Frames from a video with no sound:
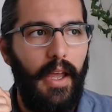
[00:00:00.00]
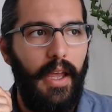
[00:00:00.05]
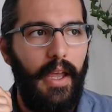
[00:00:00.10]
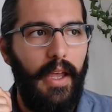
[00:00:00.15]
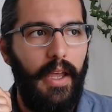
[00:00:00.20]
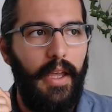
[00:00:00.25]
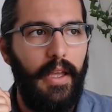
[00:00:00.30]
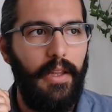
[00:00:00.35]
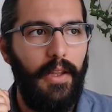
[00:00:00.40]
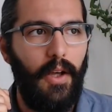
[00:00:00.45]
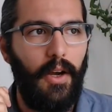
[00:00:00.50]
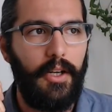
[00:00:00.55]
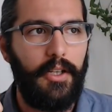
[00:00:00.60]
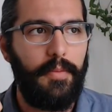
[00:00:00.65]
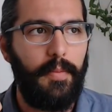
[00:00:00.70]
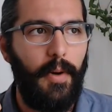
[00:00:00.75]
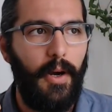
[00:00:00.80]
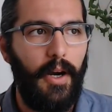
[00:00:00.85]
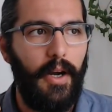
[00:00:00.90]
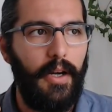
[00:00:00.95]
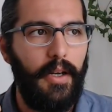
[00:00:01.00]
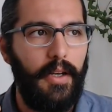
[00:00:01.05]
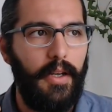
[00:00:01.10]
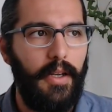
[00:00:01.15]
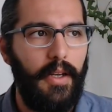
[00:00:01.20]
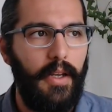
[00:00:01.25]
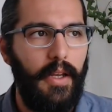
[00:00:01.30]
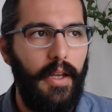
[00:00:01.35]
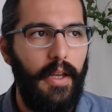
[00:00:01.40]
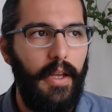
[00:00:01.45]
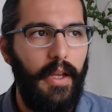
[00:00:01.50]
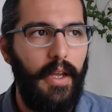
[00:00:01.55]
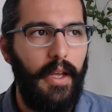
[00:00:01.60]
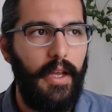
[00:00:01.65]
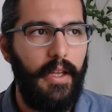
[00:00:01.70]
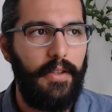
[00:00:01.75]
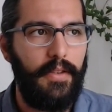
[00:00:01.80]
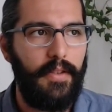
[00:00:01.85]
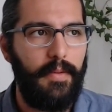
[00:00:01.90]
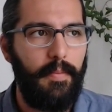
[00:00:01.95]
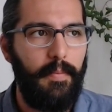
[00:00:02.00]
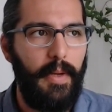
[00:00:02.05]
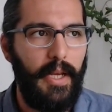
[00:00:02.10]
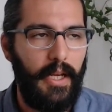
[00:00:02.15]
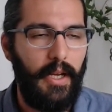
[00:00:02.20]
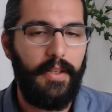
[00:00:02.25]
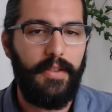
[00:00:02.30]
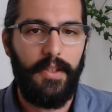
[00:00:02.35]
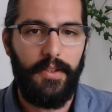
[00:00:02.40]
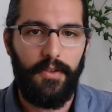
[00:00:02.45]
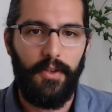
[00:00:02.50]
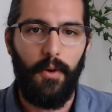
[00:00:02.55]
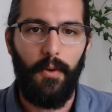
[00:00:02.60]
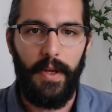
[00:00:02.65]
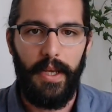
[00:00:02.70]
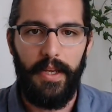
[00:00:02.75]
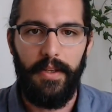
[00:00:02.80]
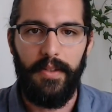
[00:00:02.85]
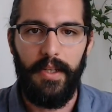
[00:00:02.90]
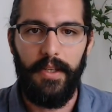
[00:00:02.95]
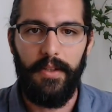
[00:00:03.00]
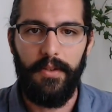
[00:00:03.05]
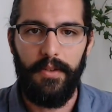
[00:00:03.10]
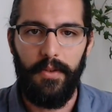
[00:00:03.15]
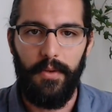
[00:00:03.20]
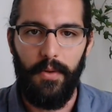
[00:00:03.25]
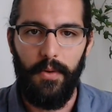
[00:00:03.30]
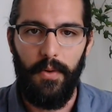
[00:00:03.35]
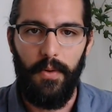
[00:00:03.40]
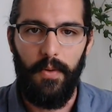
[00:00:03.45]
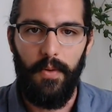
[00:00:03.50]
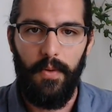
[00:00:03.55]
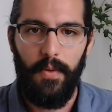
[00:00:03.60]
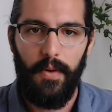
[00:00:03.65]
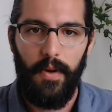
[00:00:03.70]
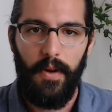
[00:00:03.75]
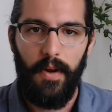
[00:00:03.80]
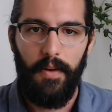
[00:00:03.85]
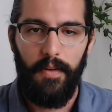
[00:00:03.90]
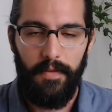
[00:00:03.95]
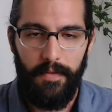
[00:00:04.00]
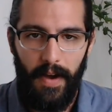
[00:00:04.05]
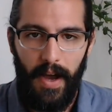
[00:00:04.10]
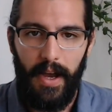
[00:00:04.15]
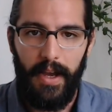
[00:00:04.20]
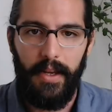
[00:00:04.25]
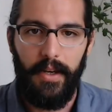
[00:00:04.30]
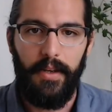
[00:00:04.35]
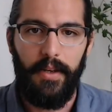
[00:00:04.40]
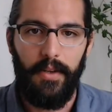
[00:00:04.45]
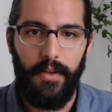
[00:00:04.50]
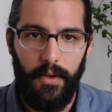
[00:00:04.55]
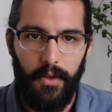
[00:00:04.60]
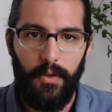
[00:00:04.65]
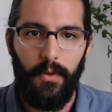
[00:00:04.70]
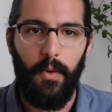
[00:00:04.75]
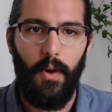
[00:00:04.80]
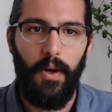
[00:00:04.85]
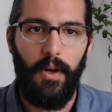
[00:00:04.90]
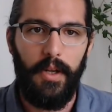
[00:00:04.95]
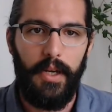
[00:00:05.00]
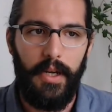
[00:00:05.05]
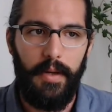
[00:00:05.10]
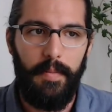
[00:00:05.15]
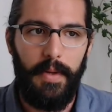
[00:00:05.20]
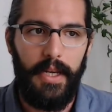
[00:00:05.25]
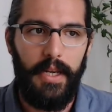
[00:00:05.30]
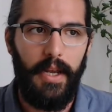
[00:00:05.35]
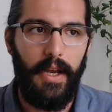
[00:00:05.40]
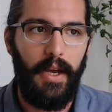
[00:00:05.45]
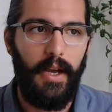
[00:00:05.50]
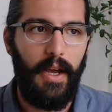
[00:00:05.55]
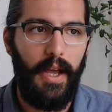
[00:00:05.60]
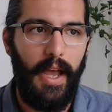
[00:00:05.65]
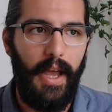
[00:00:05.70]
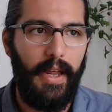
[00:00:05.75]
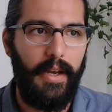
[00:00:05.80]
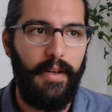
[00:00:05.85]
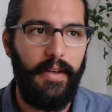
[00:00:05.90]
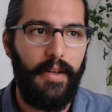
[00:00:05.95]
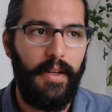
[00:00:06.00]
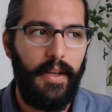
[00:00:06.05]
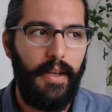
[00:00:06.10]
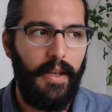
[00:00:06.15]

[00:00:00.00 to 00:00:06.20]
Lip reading: in large part, it's because it's so easy to find good quality media, and